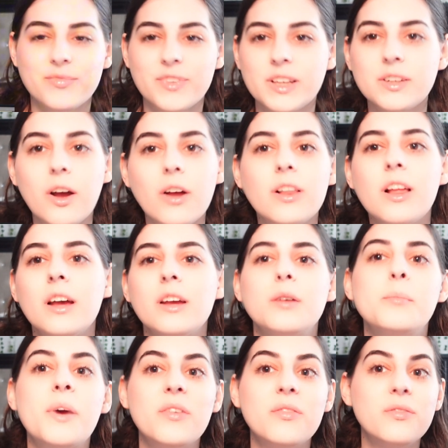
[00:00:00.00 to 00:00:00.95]
he's not,
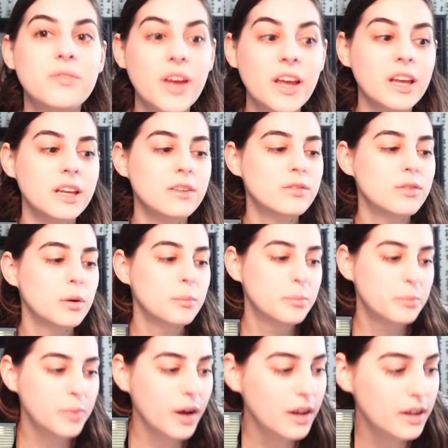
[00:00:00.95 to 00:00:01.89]
like, my fave,
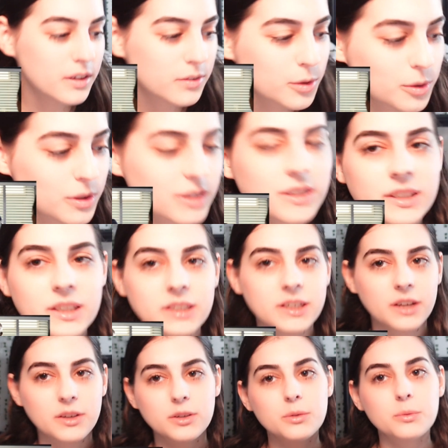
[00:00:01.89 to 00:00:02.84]
but of course,
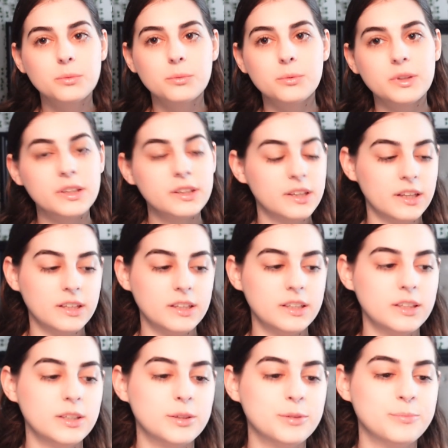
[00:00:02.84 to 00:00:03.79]
like, I do really like
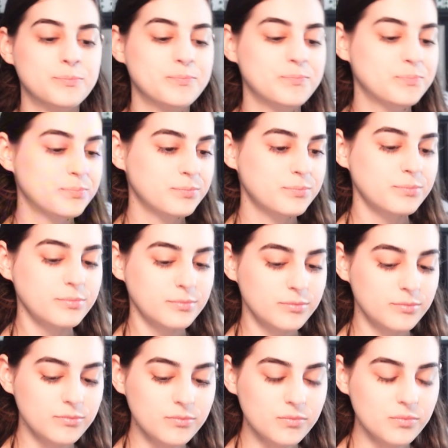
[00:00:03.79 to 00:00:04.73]
him.
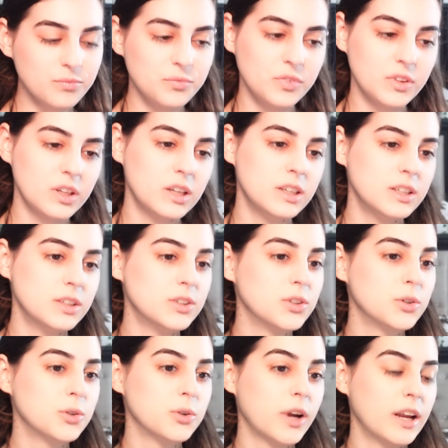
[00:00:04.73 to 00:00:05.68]

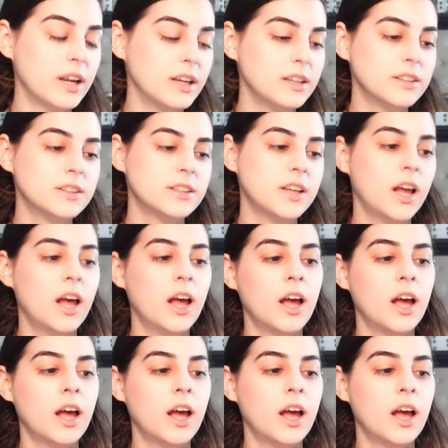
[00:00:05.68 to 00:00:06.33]
He's great.